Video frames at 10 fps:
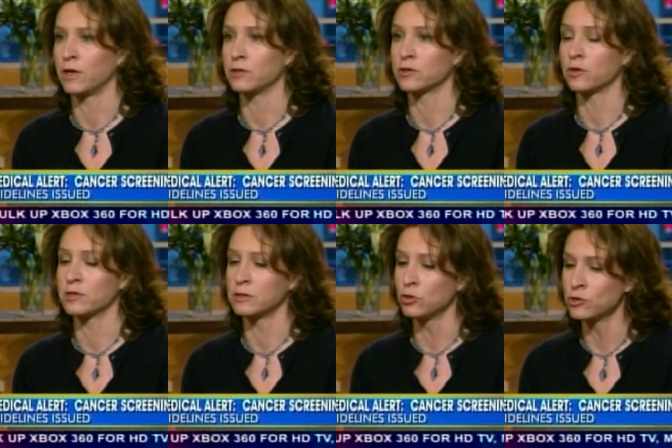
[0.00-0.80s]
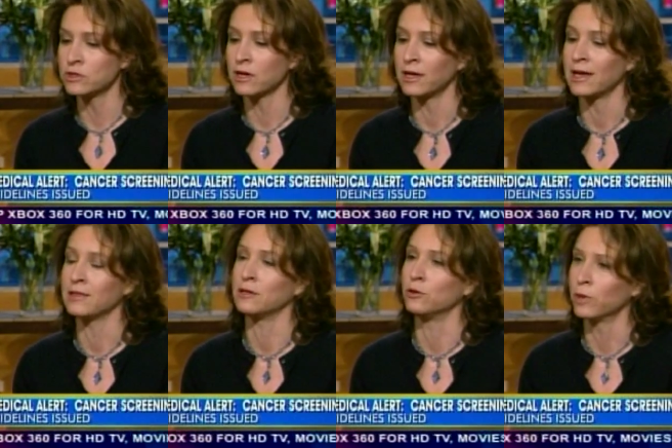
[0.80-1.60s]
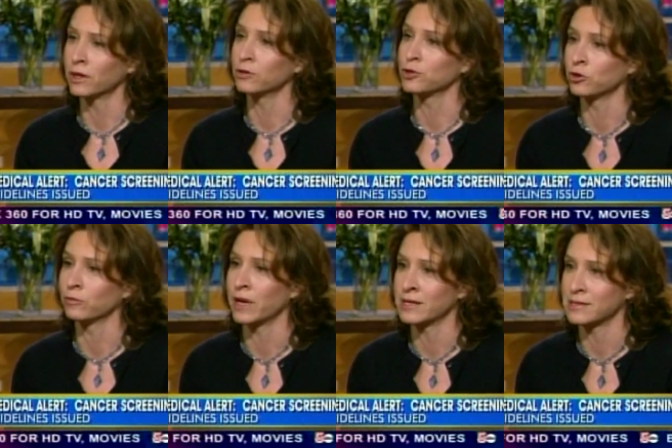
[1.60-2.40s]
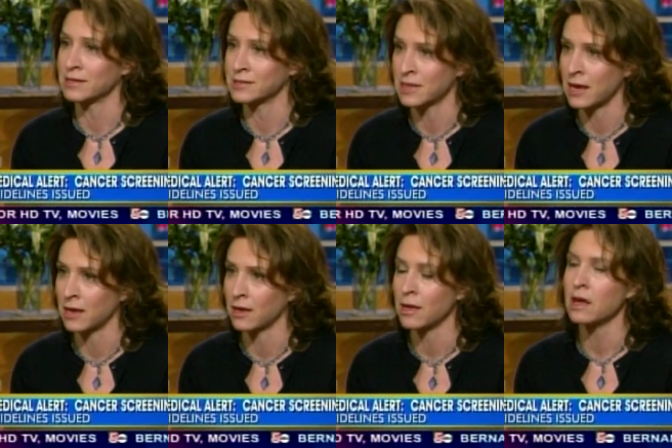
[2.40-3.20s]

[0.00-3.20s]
Mm. So this new study in the New England Journal of Medicine is saying